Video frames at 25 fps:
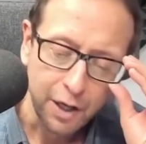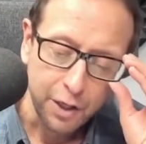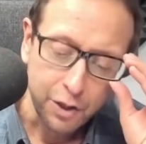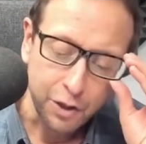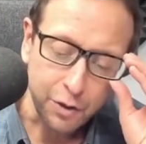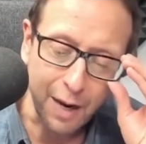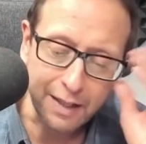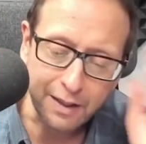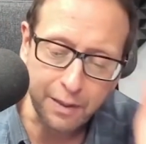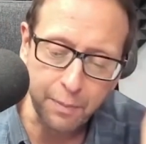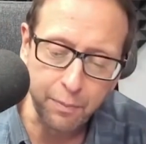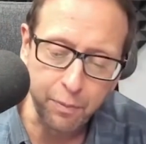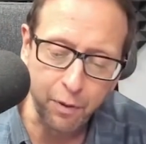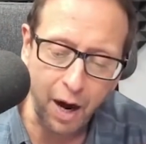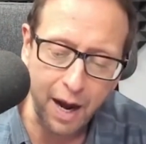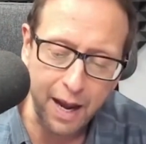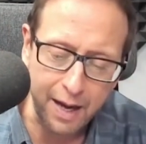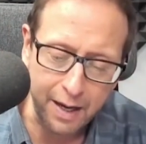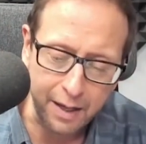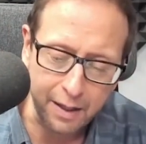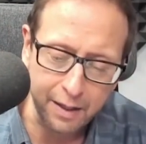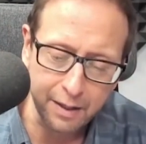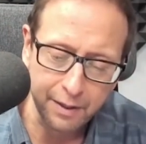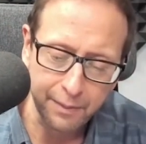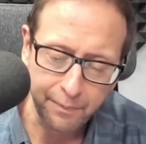So at the
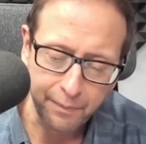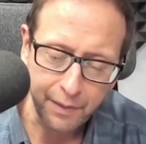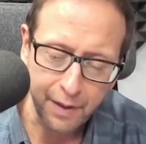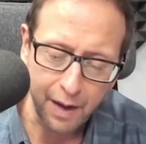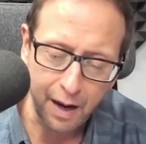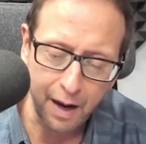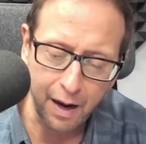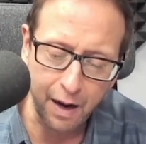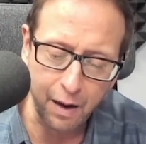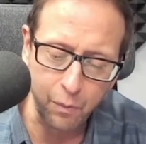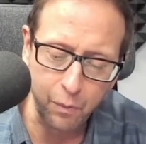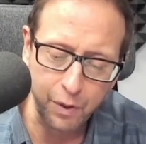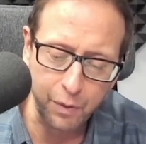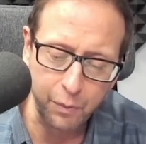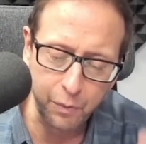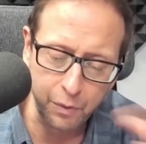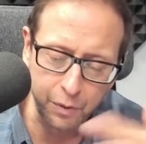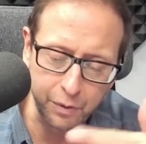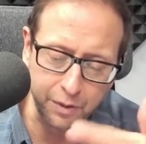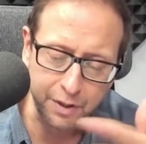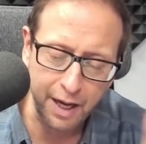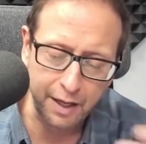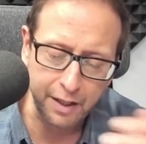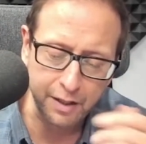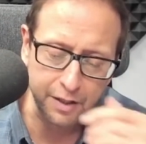break, we
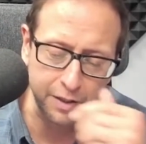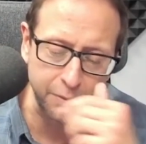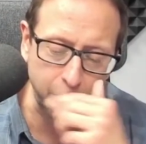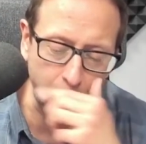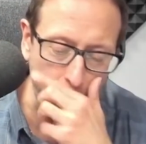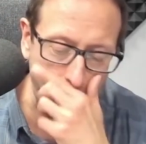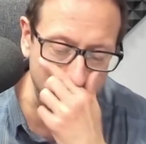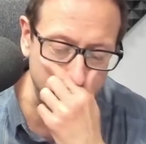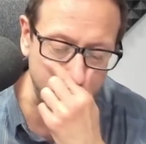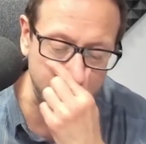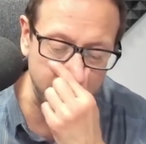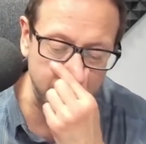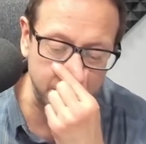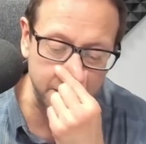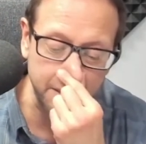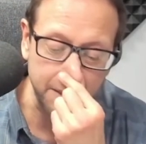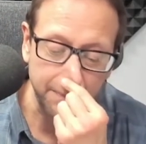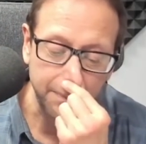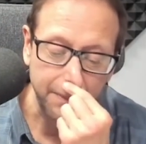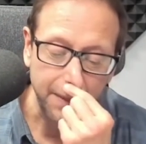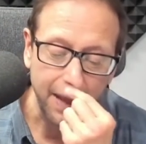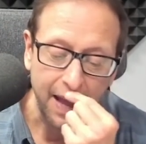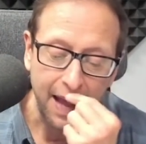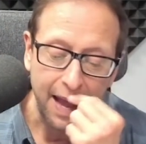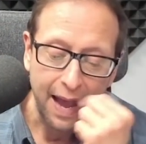were taking some
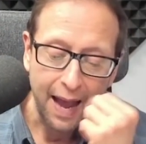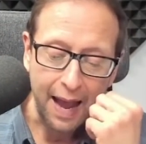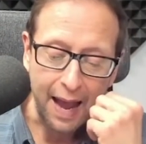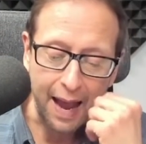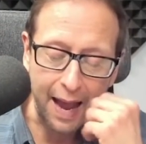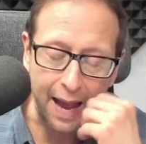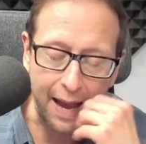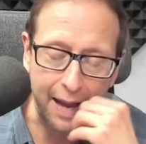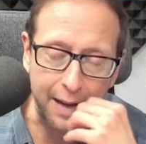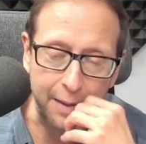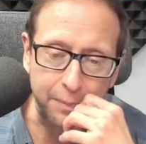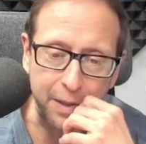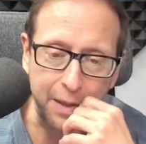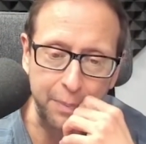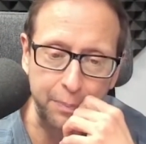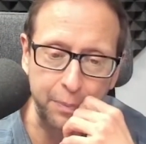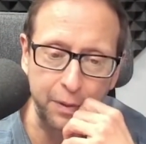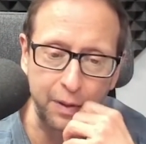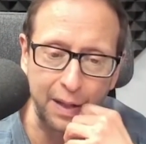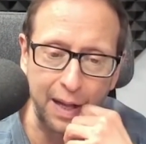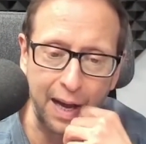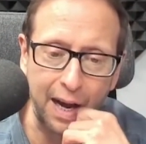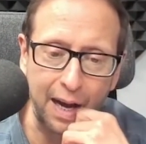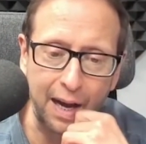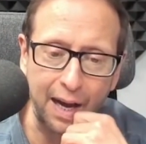questions, and
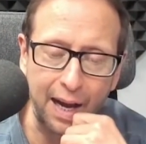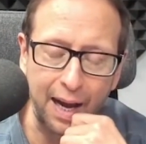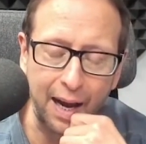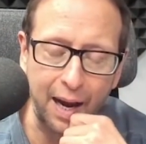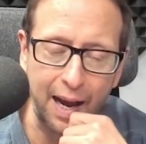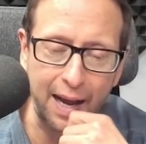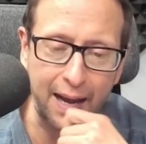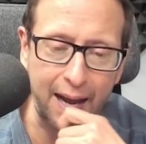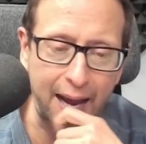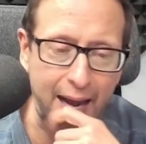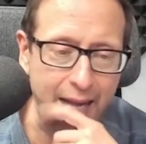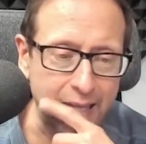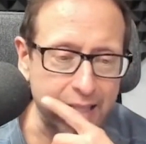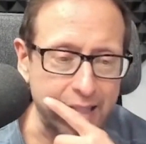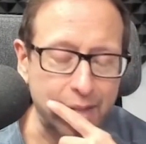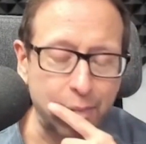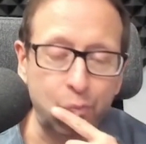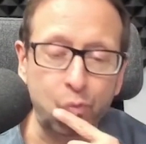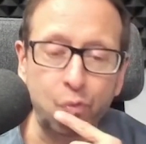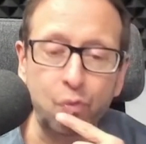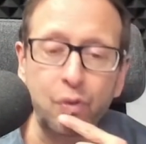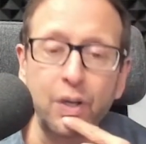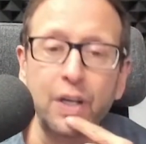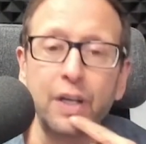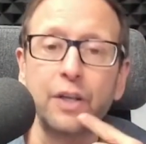people asked
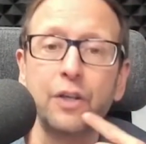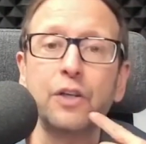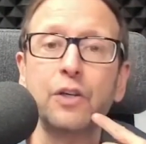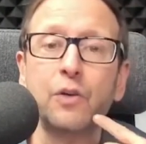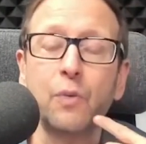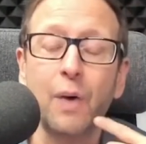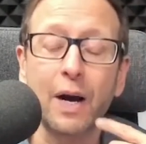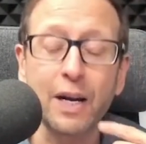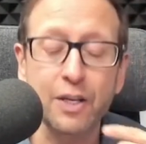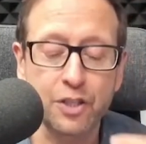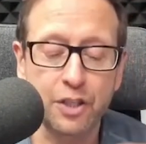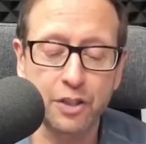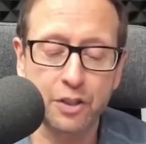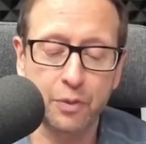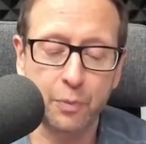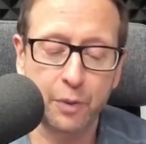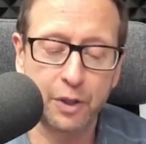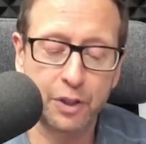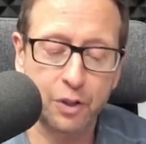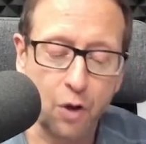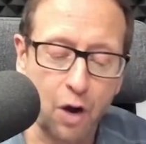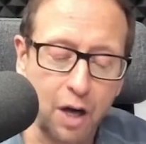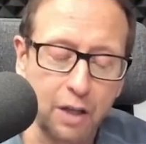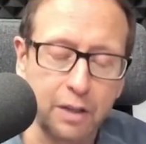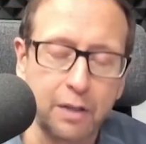some really good questions. And
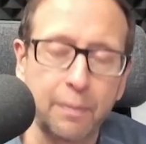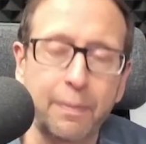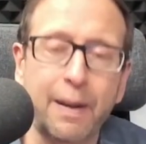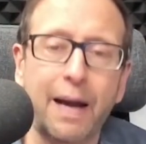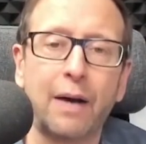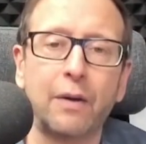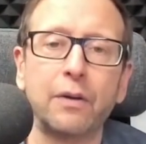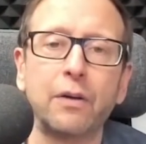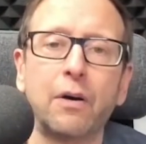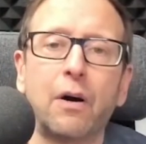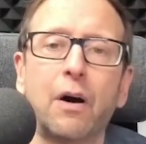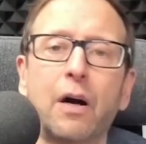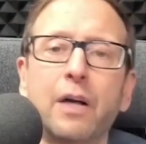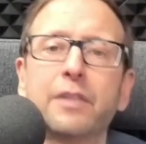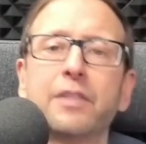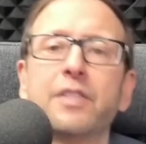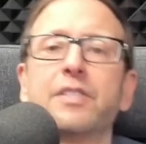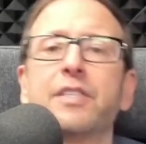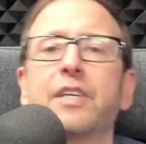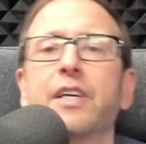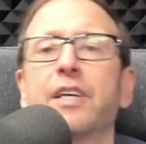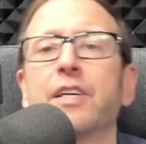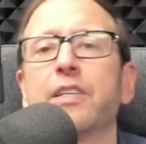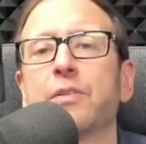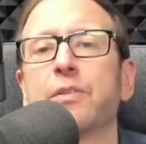we talked about heart
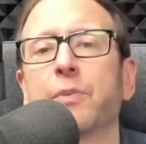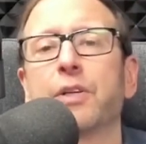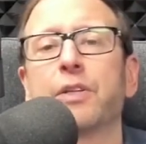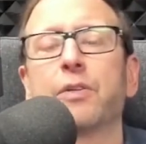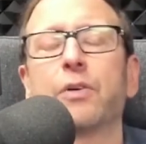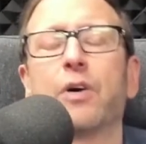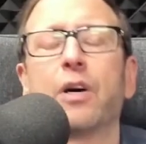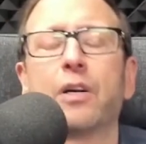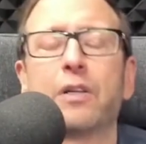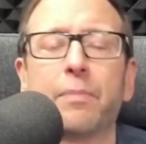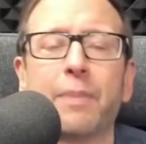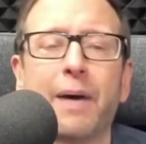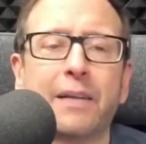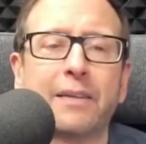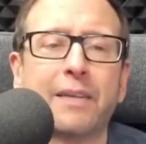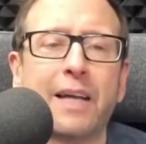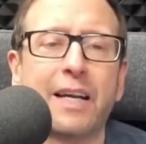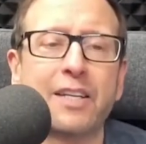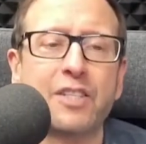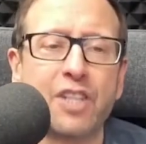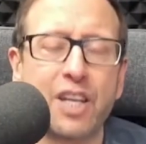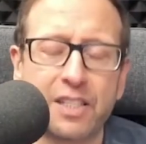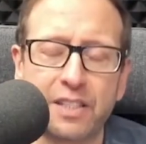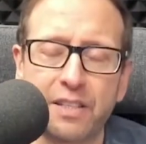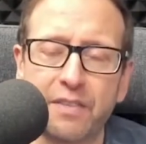disease, and we talked about
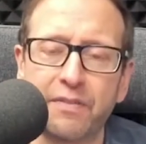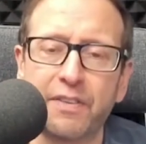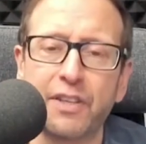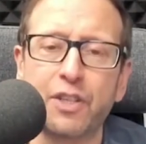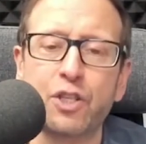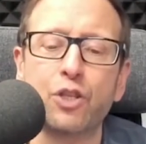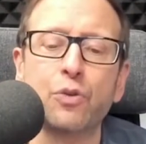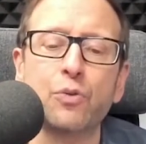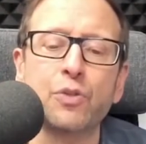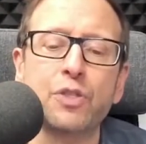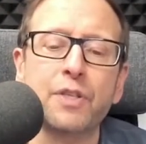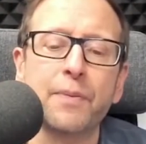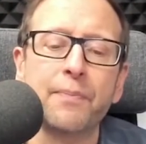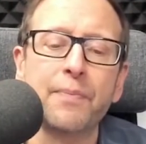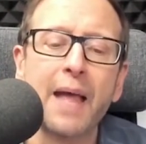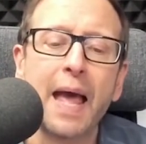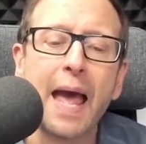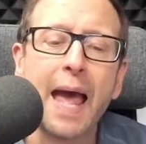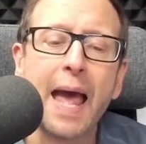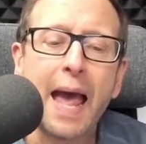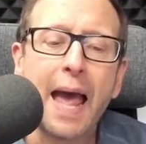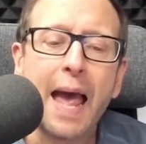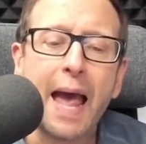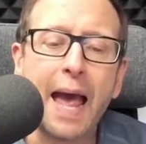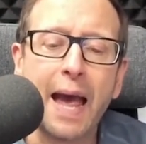digestive issues
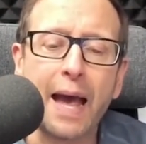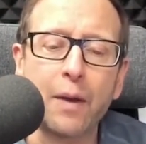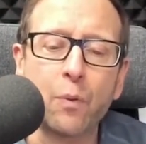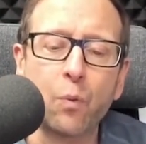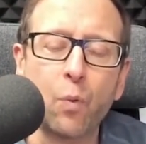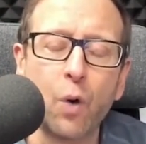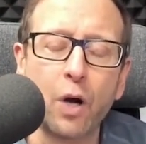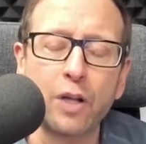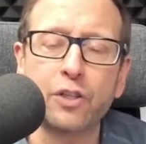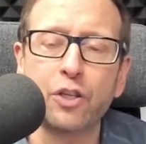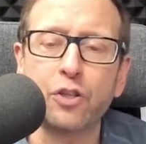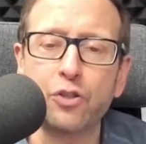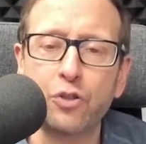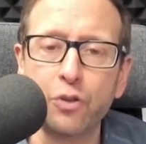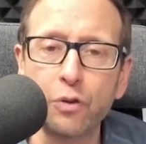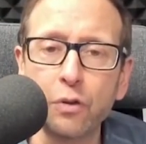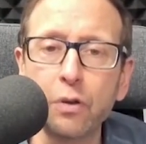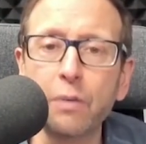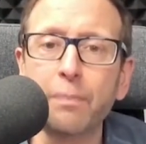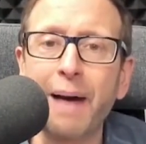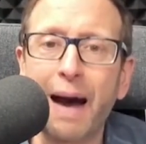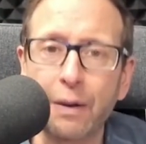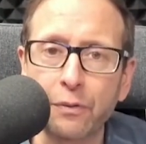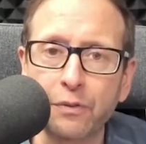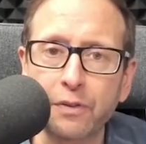and what to
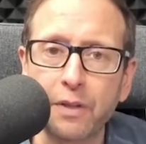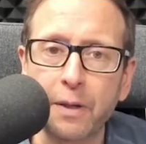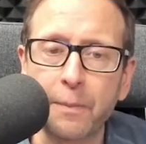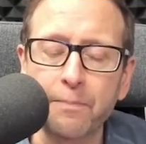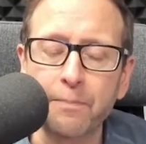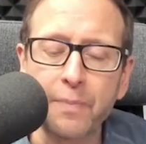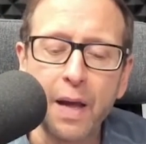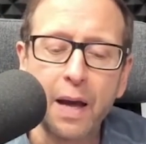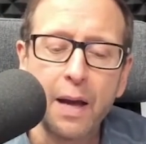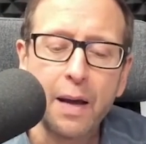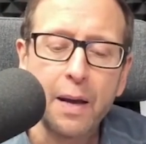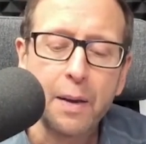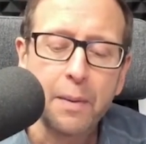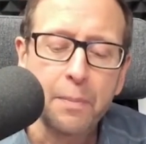do about them.